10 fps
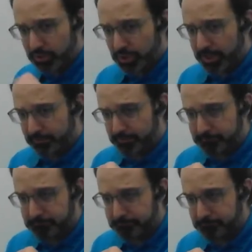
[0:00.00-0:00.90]
our given.
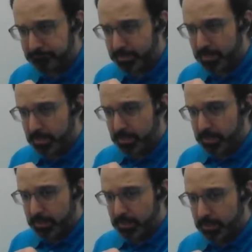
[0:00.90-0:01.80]

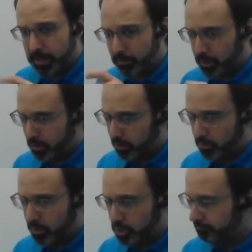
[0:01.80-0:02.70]
Now we need our equation.